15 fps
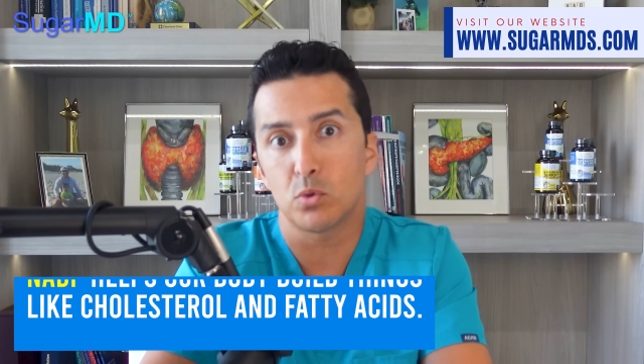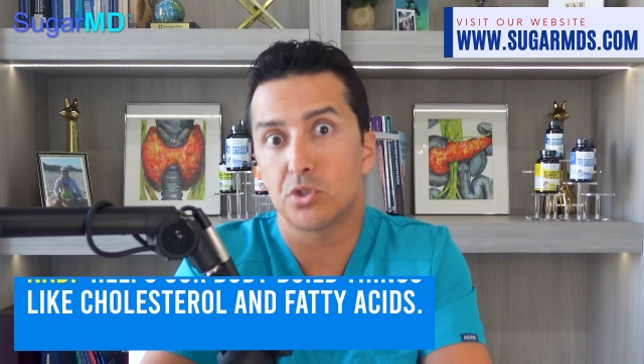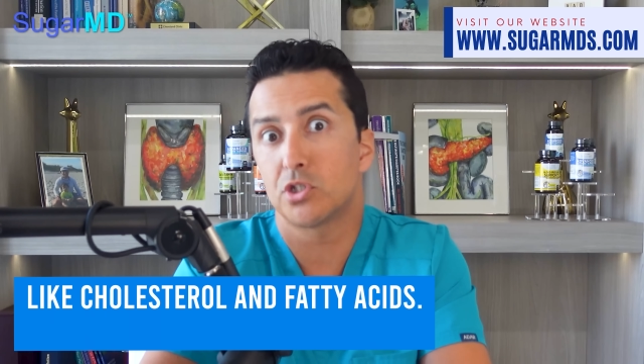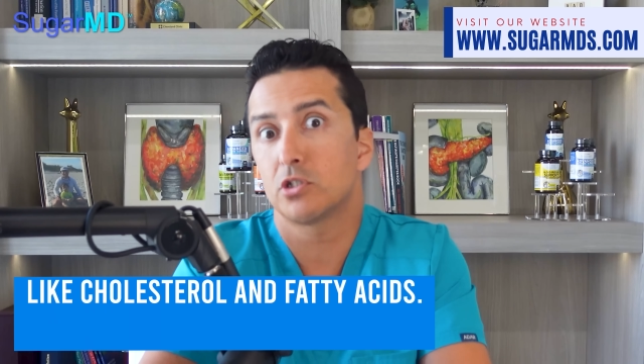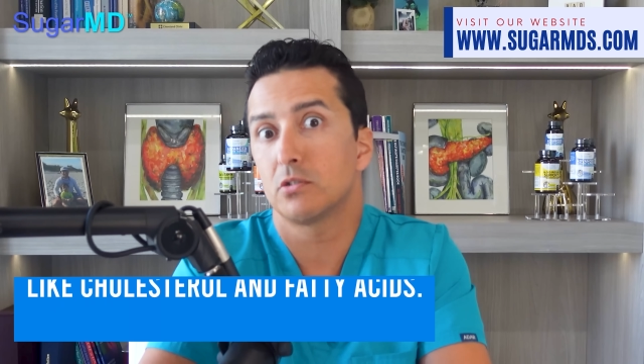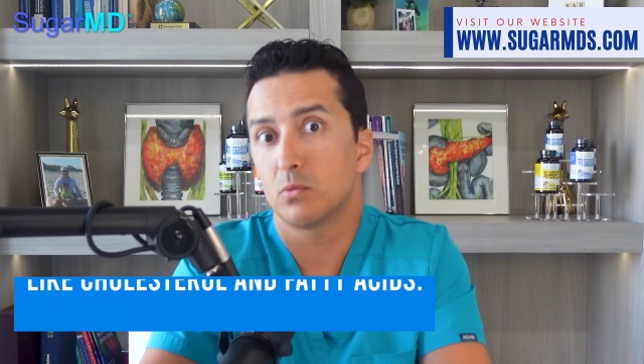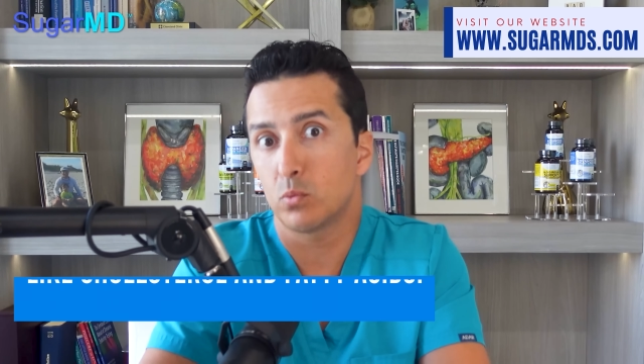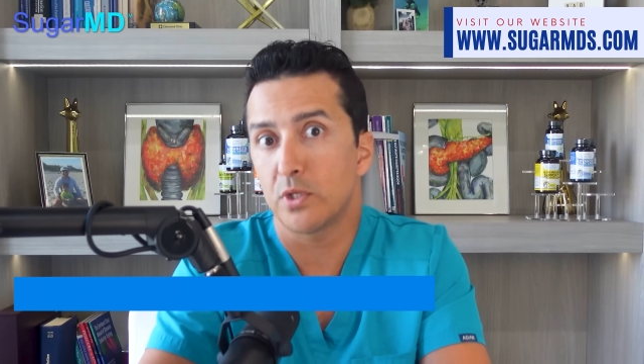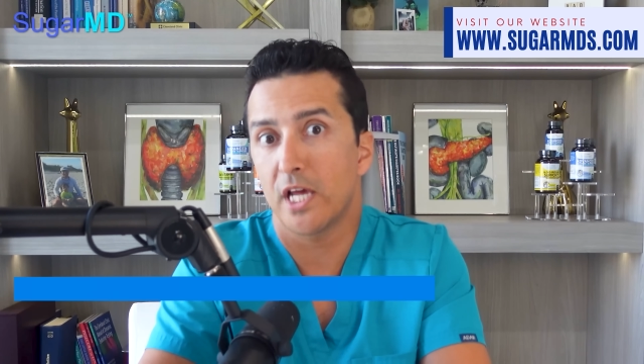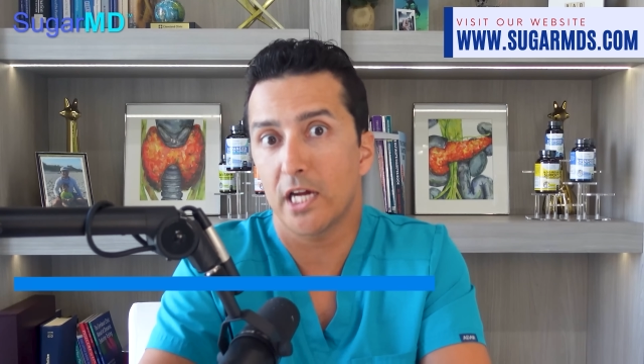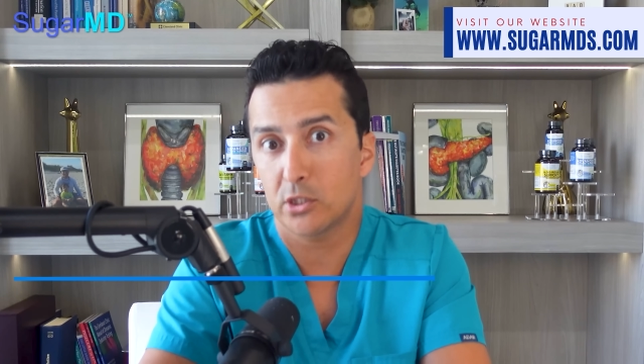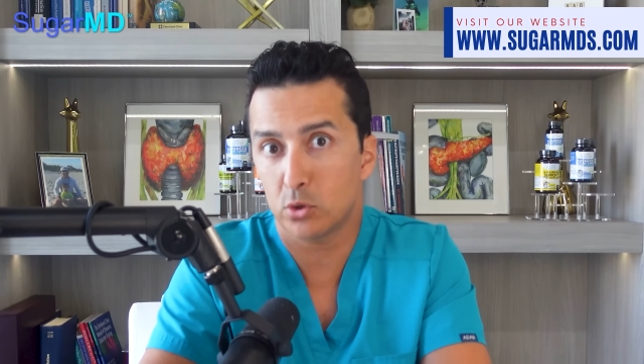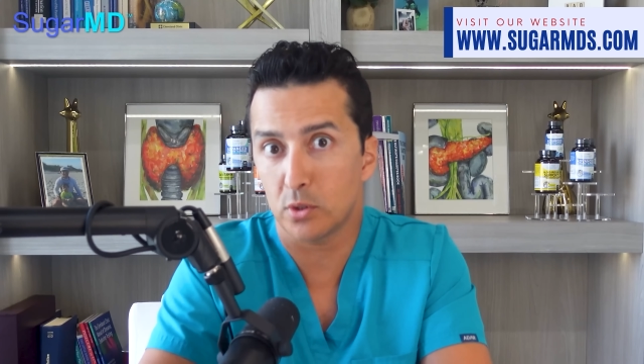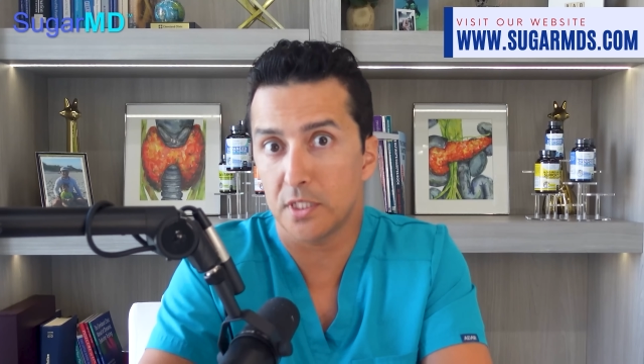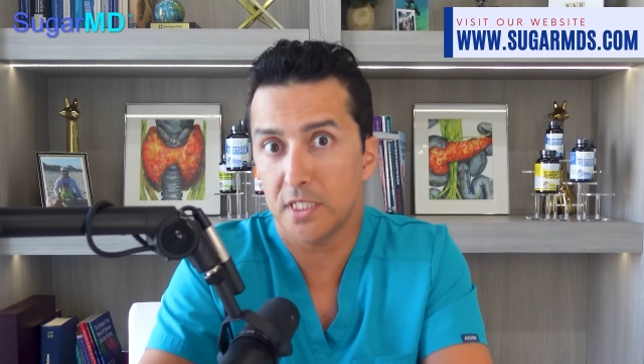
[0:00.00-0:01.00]
which we
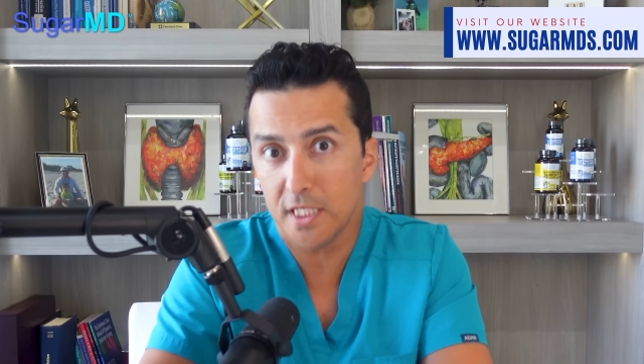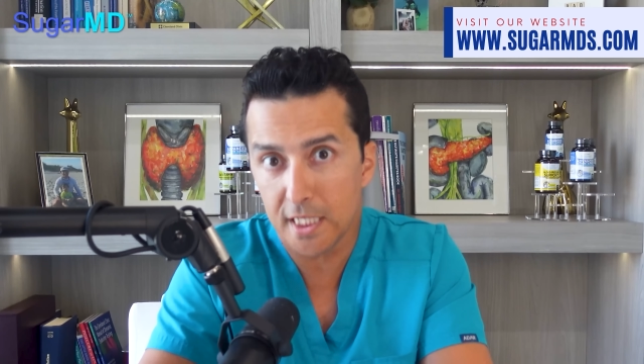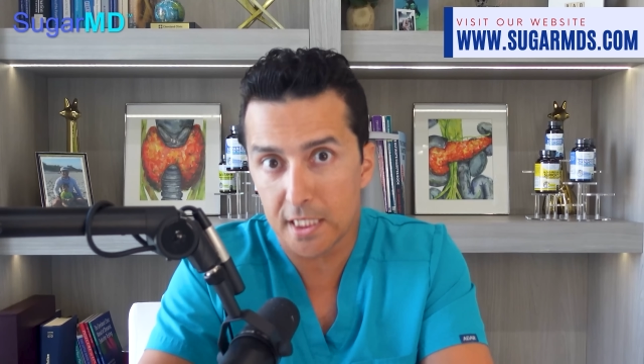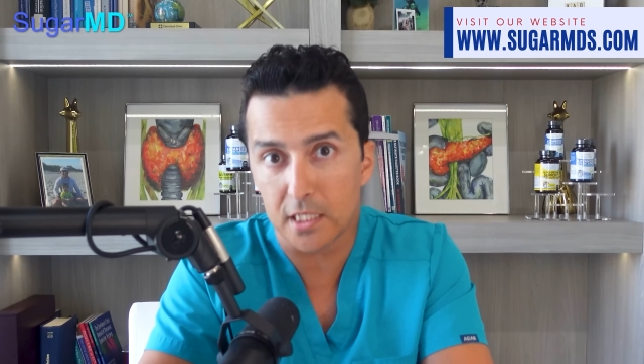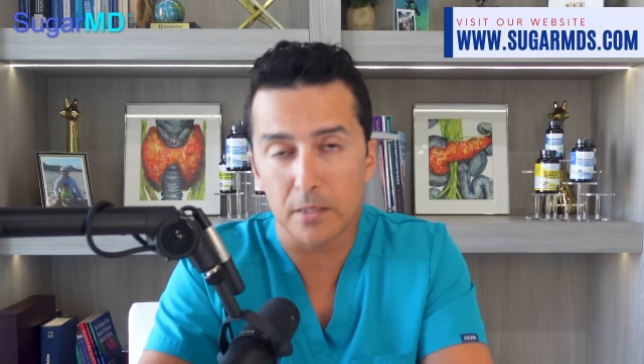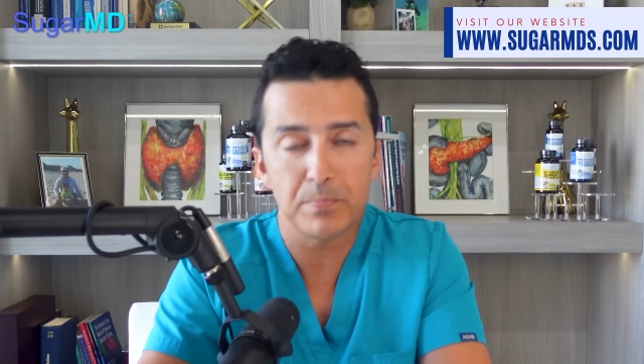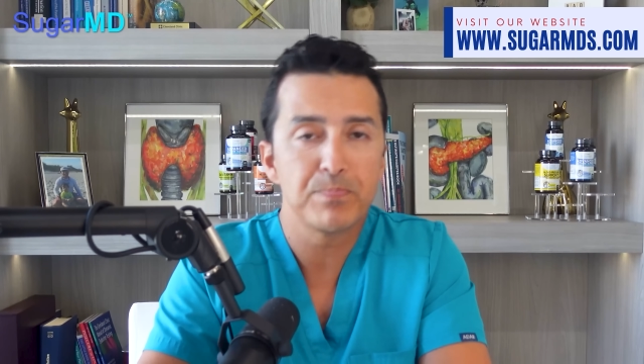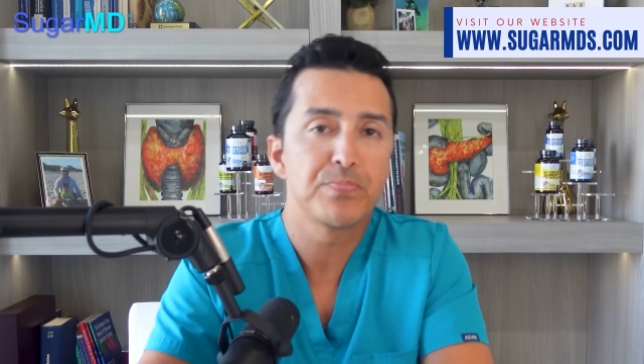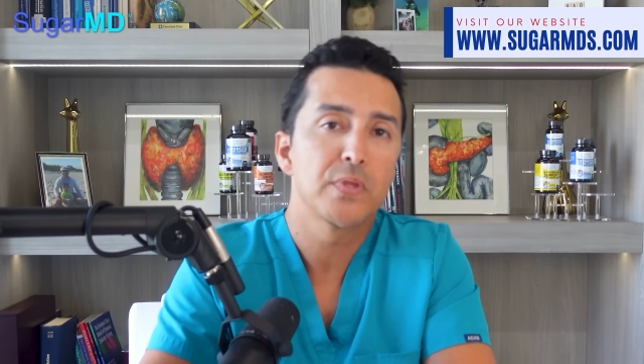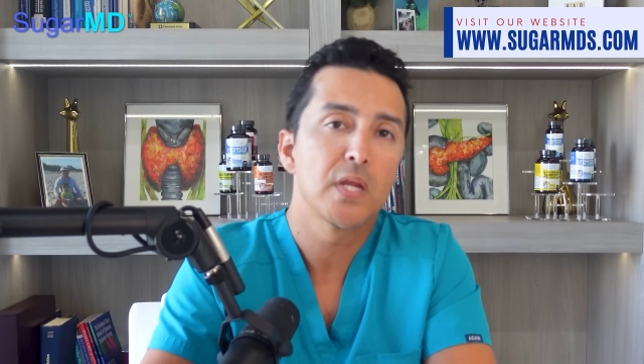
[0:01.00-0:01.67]
actually need.